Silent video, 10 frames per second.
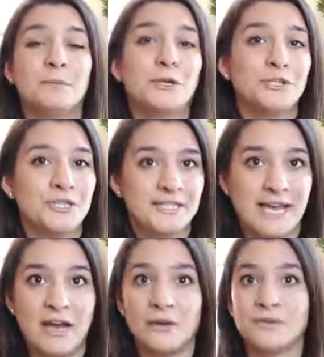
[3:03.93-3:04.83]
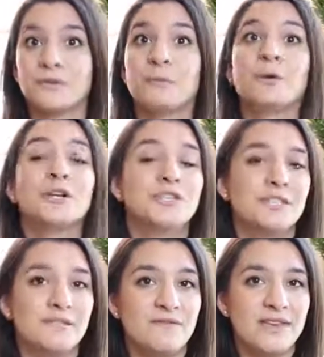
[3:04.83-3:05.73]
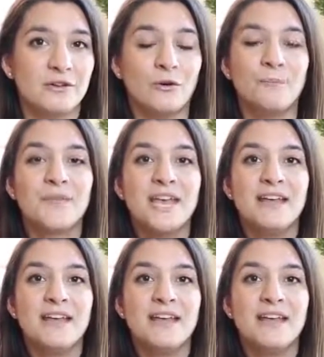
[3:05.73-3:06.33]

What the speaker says: purchase a house or to purchase a vehicle,